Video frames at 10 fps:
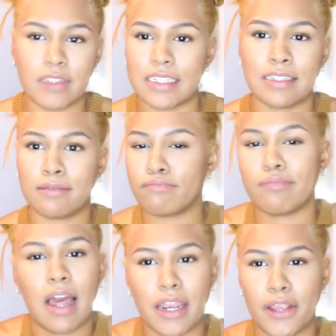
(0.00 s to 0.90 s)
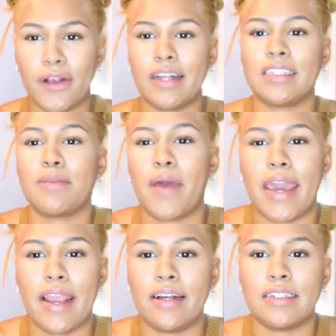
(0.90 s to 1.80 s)
just out of curiosity, my
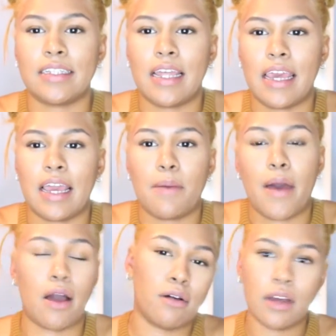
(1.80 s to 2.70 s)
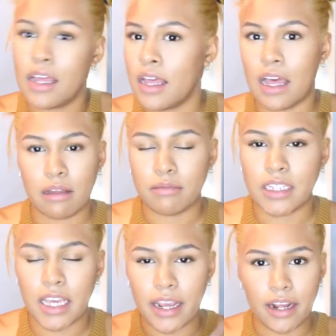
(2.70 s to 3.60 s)
hair is like about up to
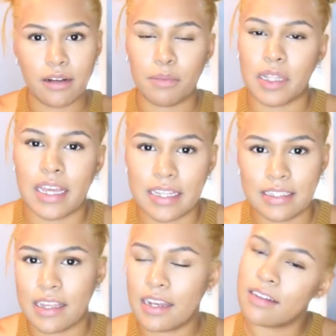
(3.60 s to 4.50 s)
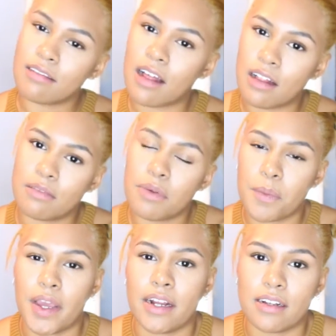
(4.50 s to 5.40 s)
here, but like I said, I'll put
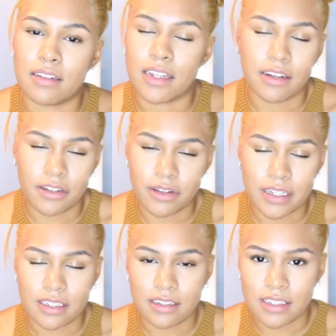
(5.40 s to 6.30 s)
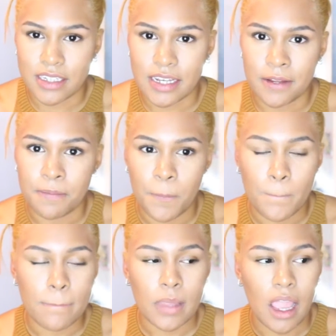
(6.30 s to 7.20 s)
my hair down later and you guys can see it.
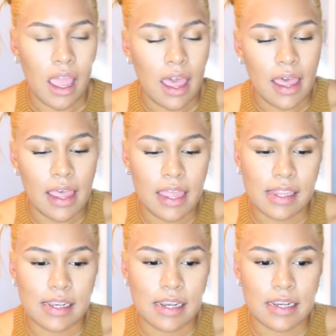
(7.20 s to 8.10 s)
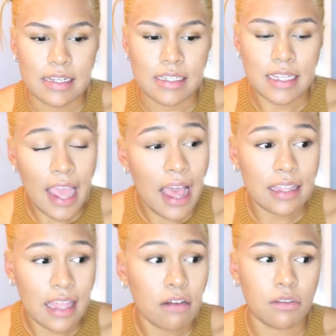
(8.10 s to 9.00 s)
And
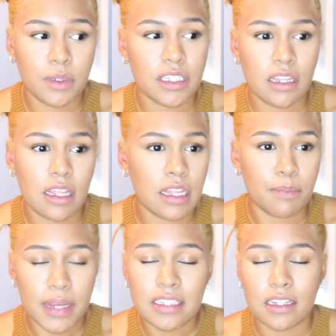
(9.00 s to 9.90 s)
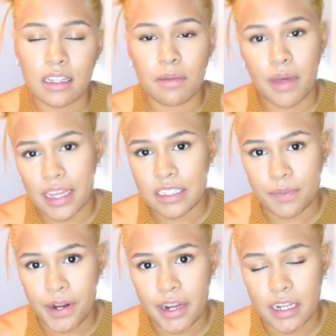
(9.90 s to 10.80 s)
yeah, that was basically my
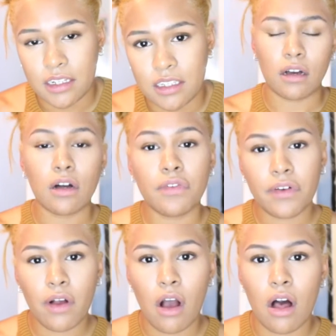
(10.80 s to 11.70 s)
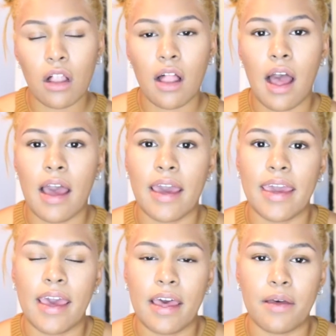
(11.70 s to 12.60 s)
experience. Overall,
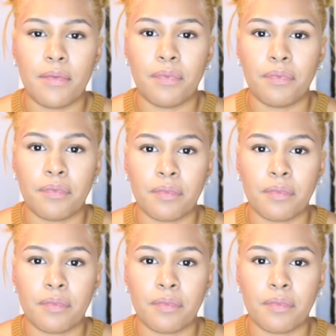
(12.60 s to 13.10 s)
I am